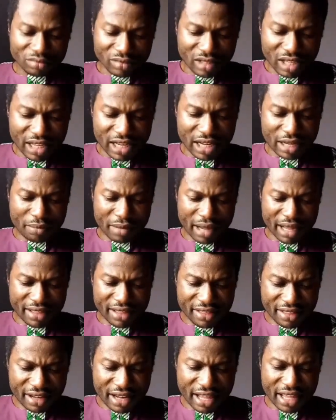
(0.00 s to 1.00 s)
In the
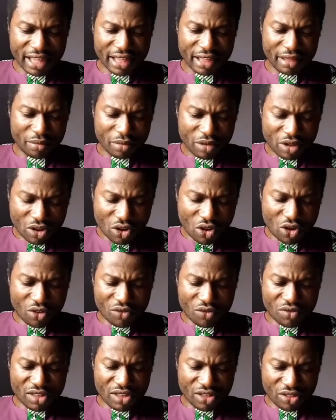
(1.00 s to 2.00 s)
mighty name
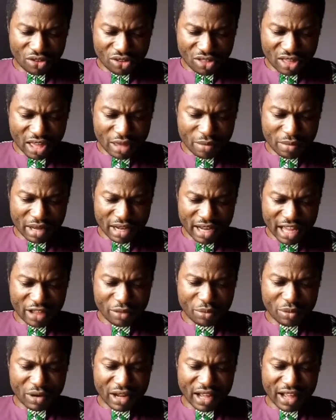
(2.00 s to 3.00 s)
of Jesus. Amen.
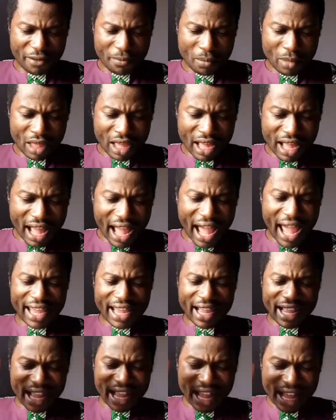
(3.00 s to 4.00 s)
Next prayer. I
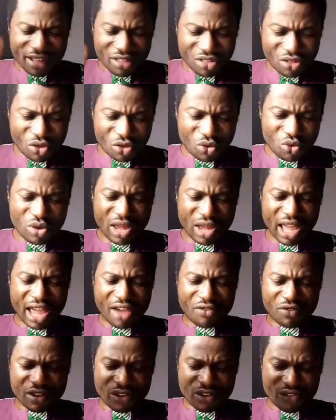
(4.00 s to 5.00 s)
cancel
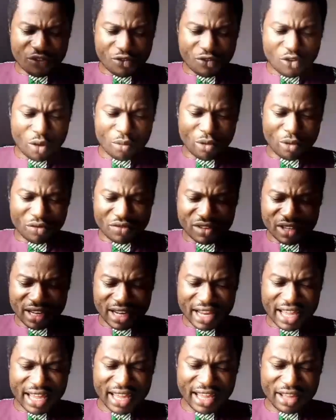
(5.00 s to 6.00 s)
every form of
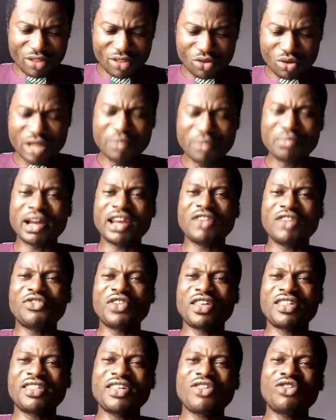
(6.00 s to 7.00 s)
delay to the
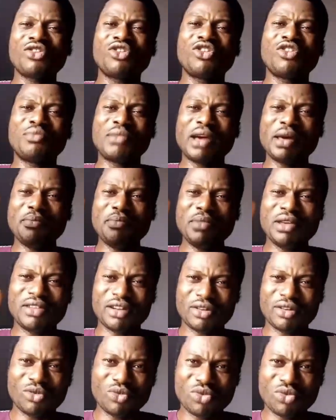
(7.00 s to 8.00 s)
manifestation of my
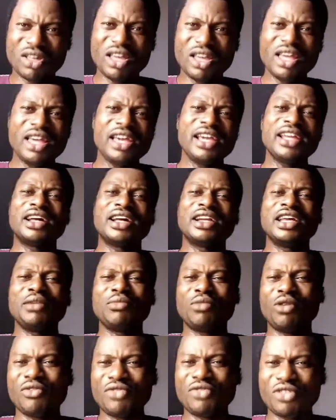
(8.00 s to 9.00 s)
miracles in the
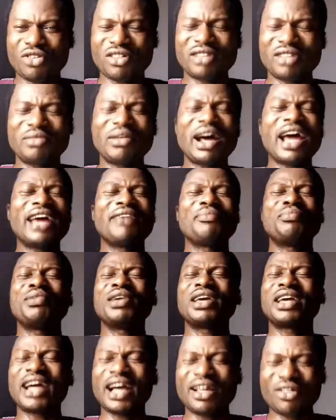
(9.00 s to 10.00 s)
name of Jesus.
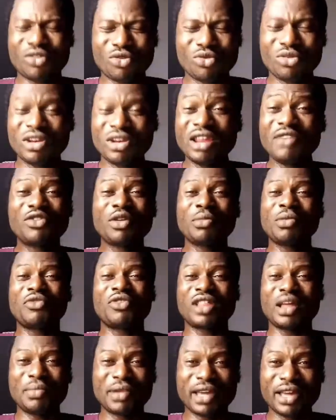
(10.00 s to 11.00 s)
Lift up your
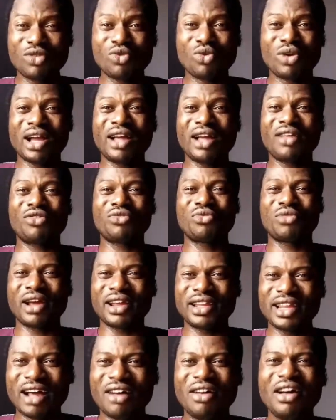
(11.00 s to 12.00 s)
voice and begin to cancel
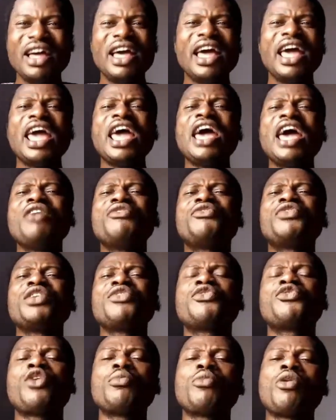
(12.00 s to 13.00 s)
right now. Every
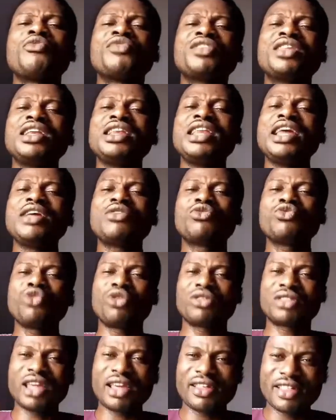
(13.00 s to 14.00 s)
form of delay to
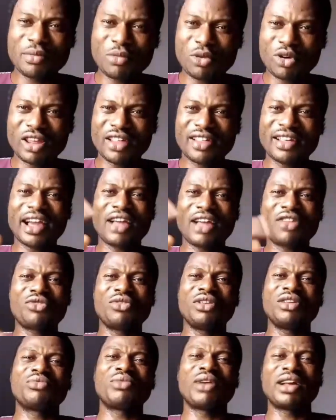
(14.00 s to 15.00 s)
your testimonies,
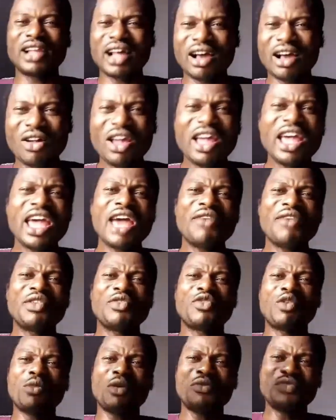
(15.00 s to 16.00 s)
cancel it right now. Every
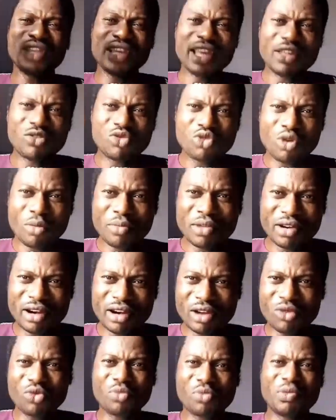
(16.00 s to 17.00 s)
form of delay to your
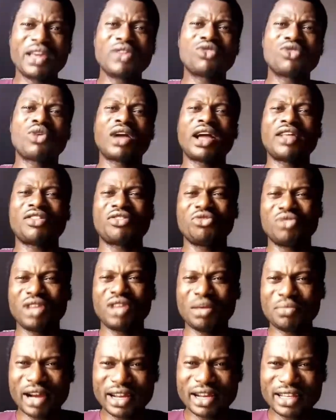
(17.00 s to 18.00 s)
miracles, begin to cancel
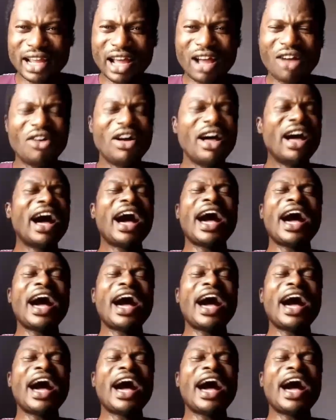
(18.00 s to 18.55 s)
them right now.